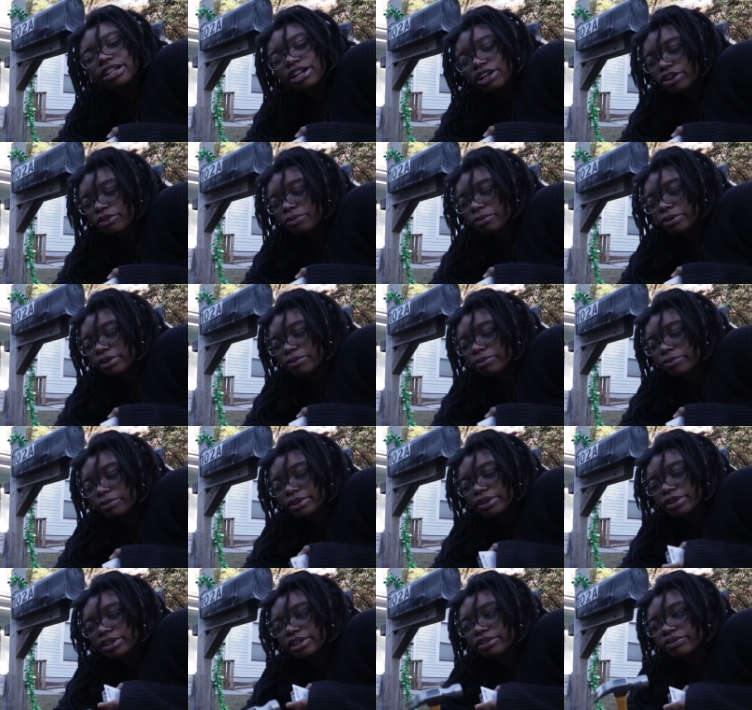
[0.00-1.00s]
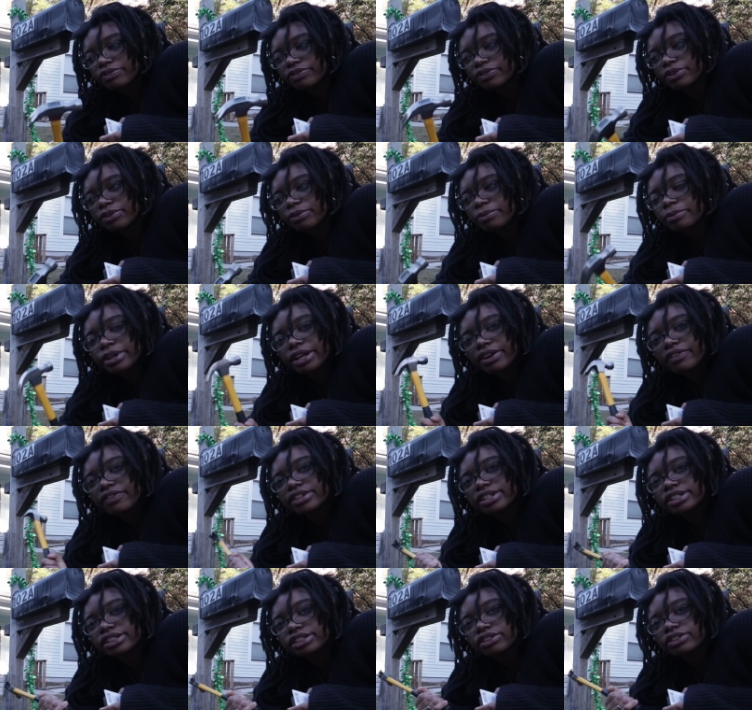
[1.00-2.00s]
not going to work for whatever
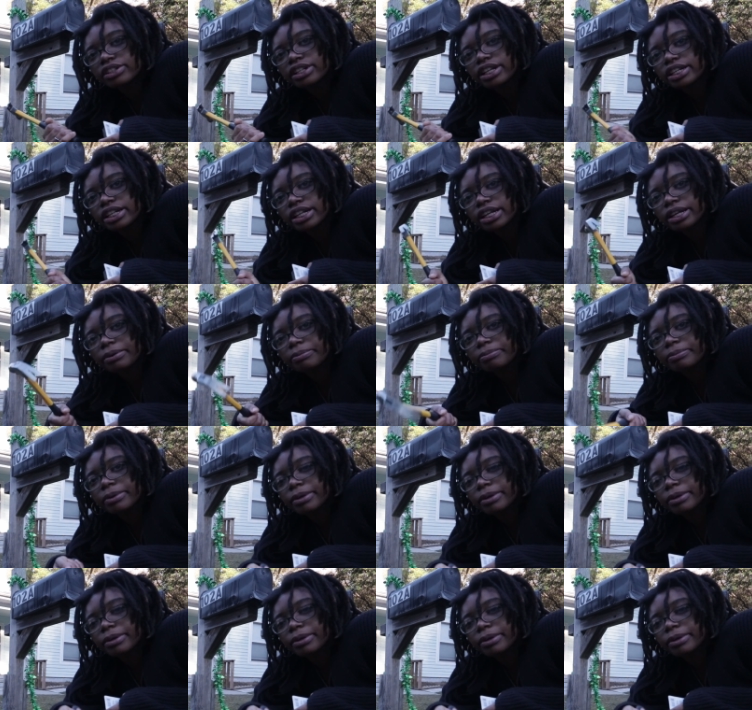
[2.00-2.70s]
is on that damn